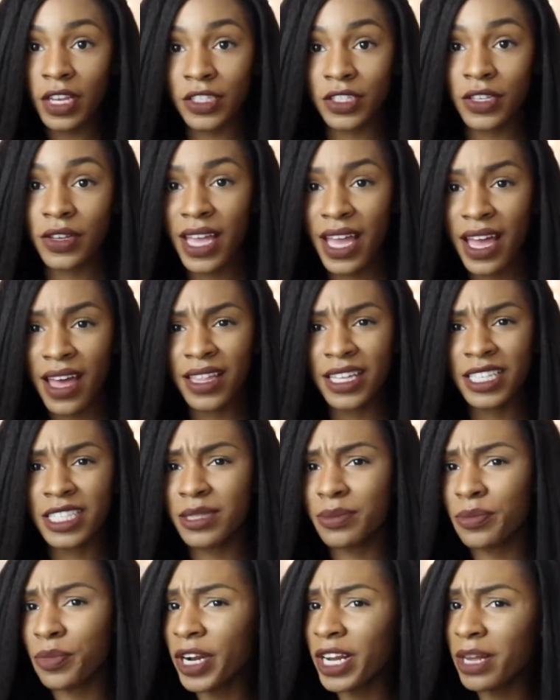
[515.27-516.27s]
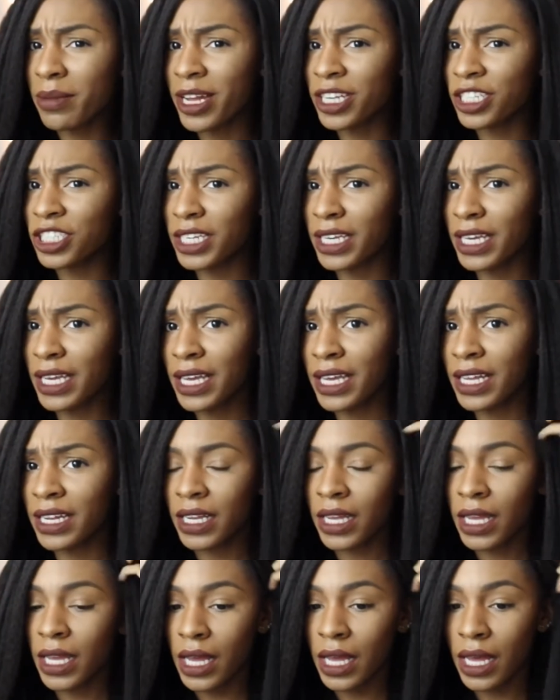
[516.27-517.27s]
So yeah, that's pretty much
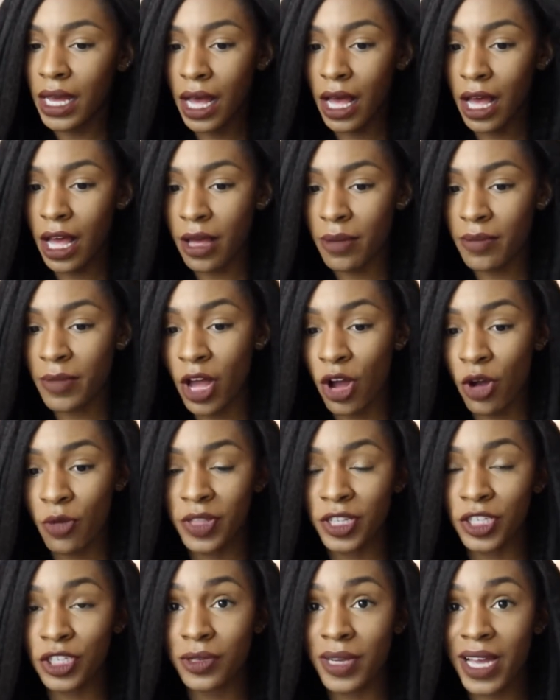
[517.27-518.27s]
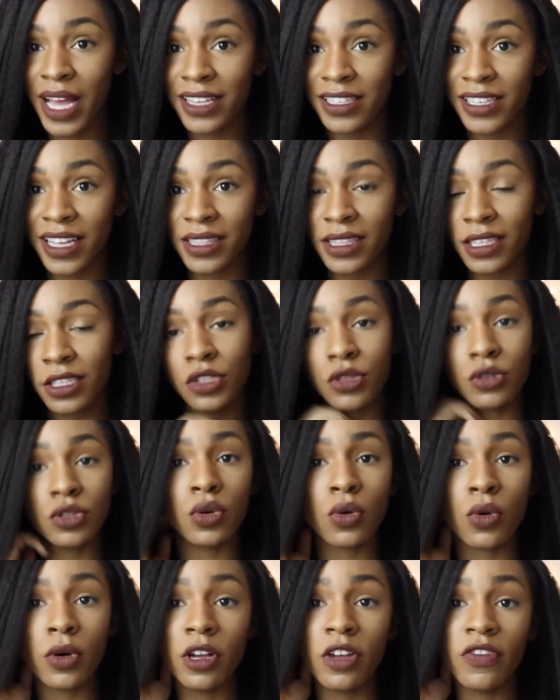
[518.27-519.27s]
it. I hope that you guys like this
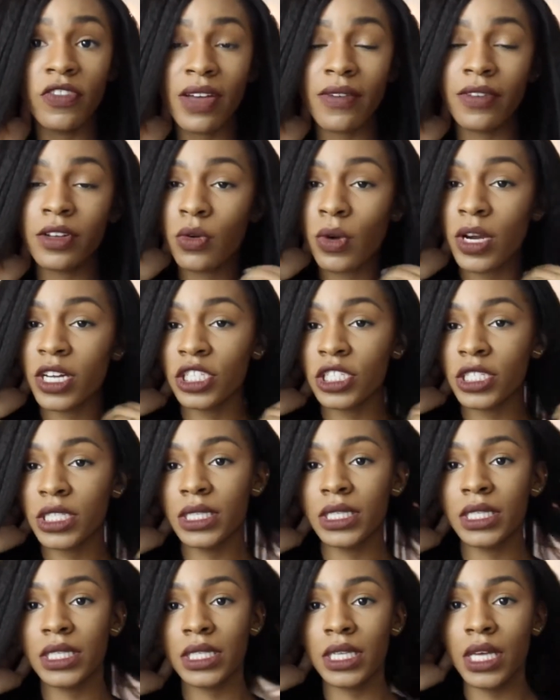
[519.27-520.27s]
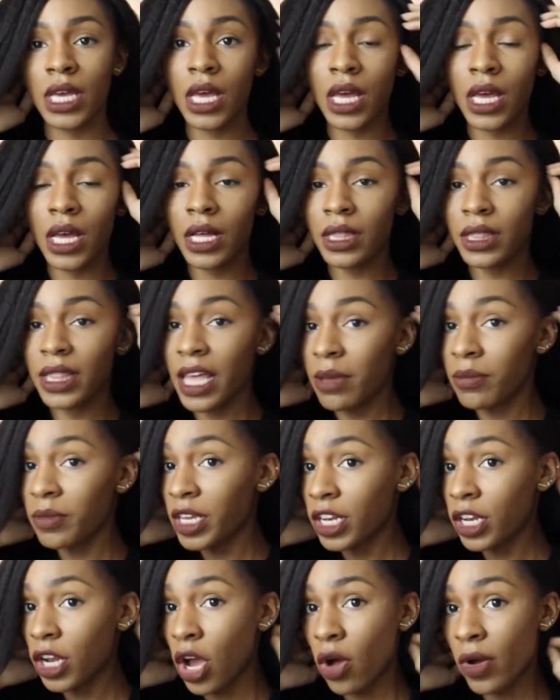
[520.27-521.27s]
tutorial. If you have any questions, let
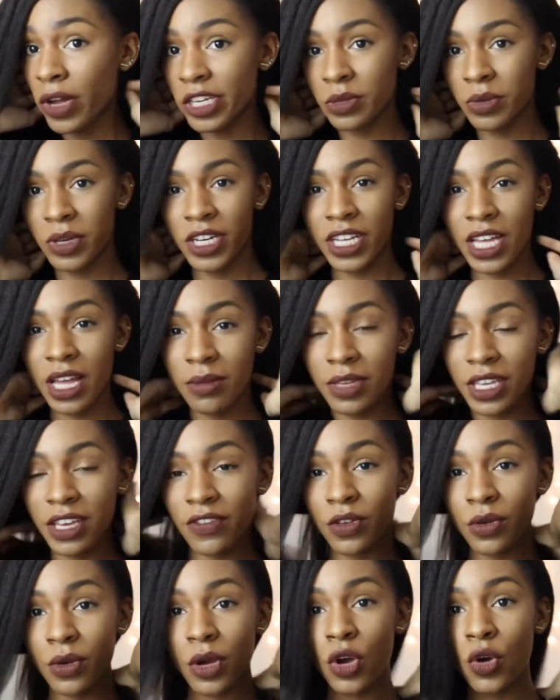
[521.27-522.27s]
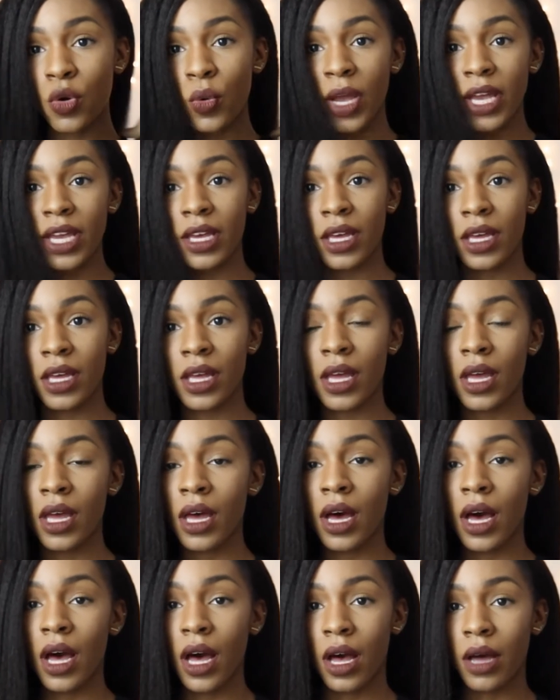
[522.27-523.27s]
me know. I just wanted to come give you a quick
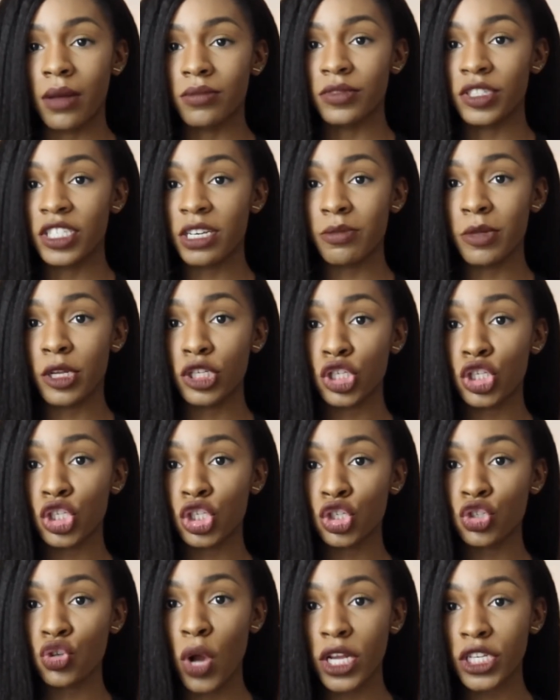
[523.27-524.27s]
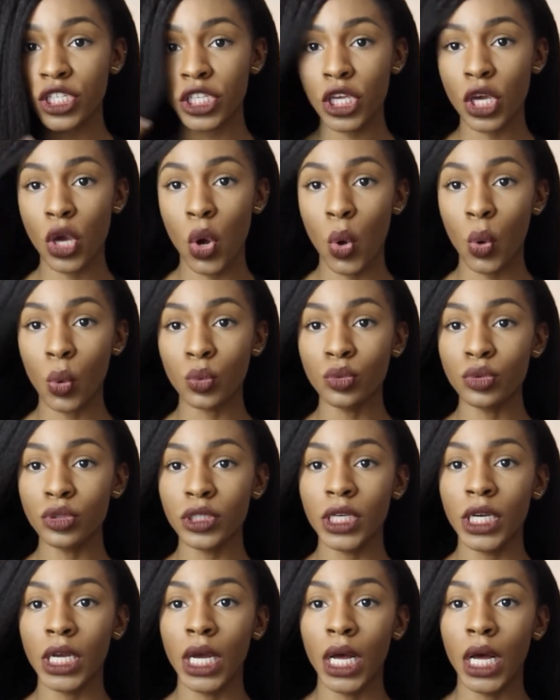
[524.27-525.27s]
demonstration
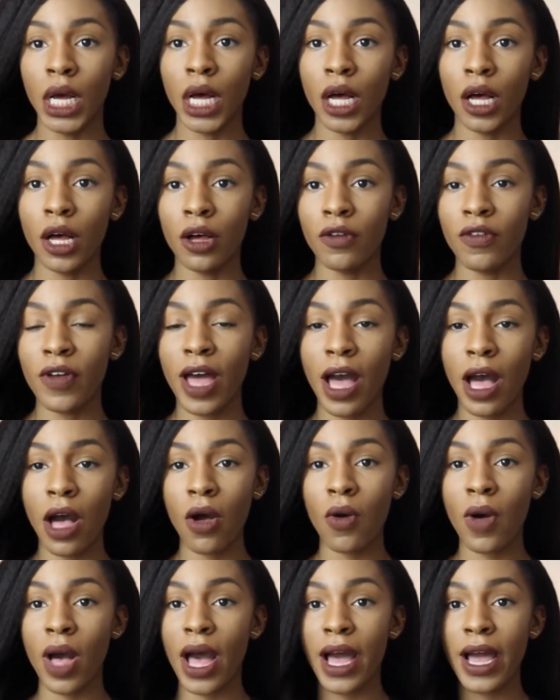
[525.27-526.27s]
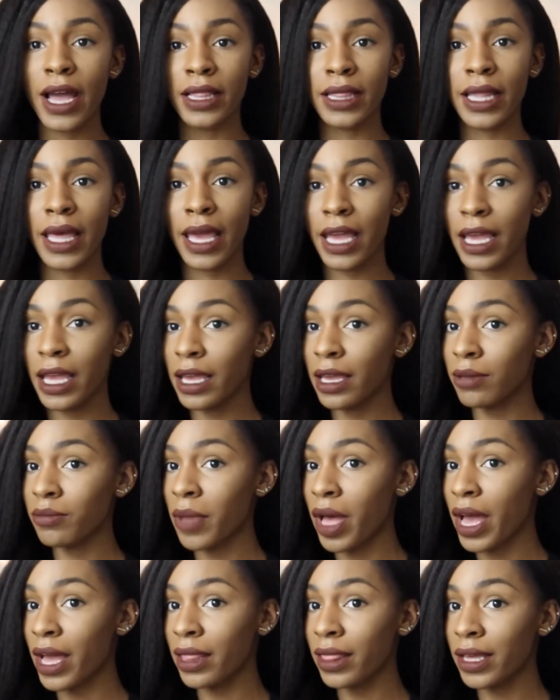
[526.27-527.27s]
of how I lay
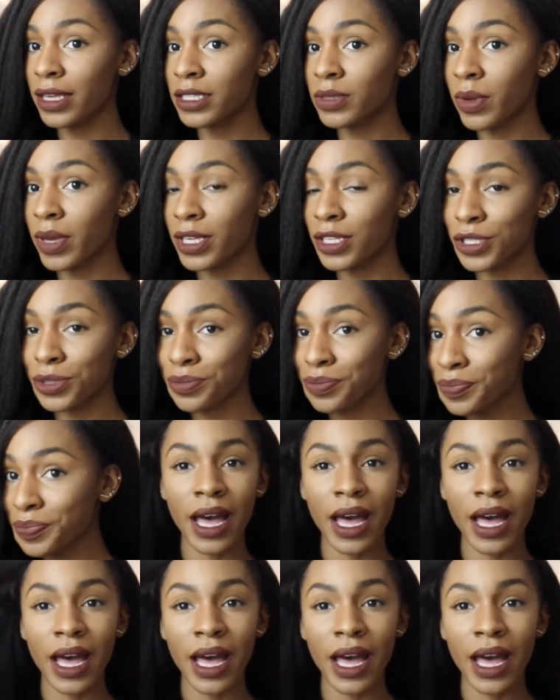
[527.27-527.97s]
my lace wigs.